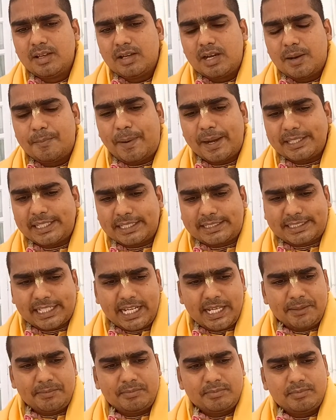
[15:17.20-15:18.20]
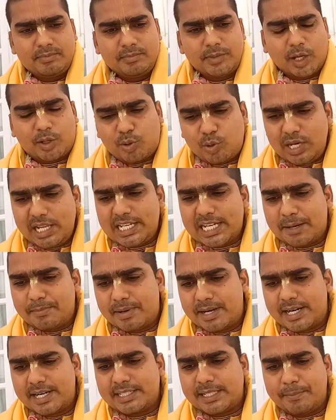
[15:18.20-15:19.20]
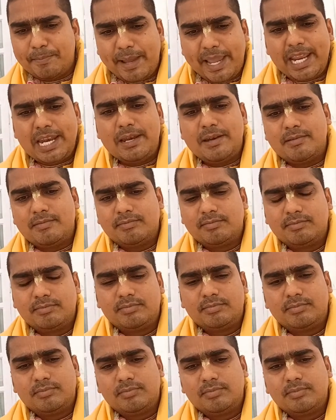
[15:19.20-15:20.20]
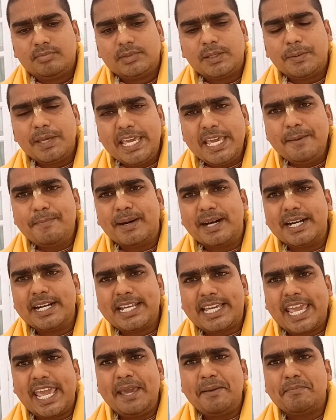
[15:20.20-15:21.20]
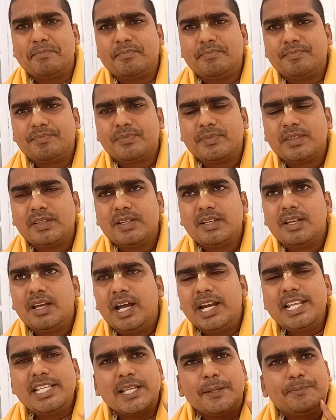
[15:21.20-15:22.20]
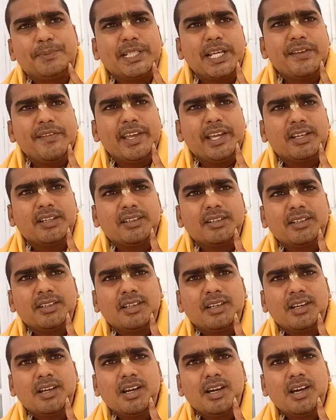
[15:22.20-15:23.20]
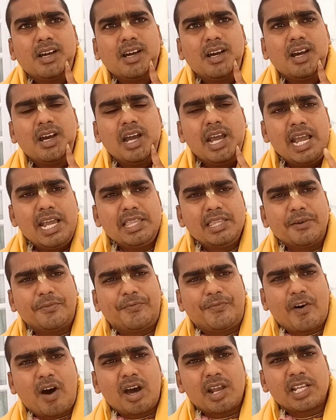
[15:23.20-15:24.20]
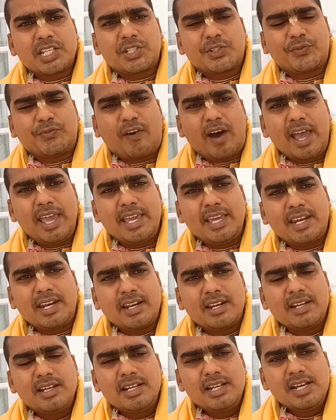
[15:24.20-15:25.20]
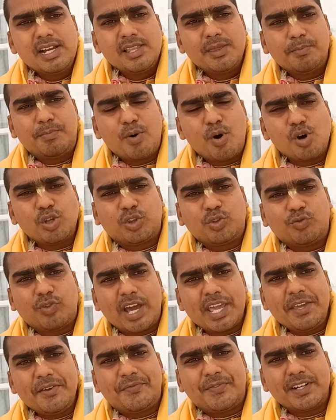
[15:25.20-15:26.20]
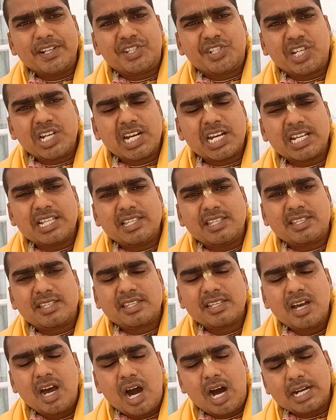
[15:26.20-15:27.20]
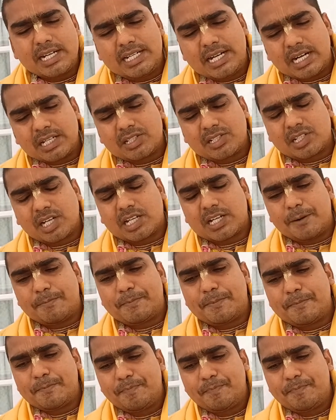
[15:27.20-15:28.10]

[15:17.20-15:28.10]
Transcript: By the time the Kulinga bird, the male, the he bird came and is observing in the forest fire, both wife and children's are got stuck up.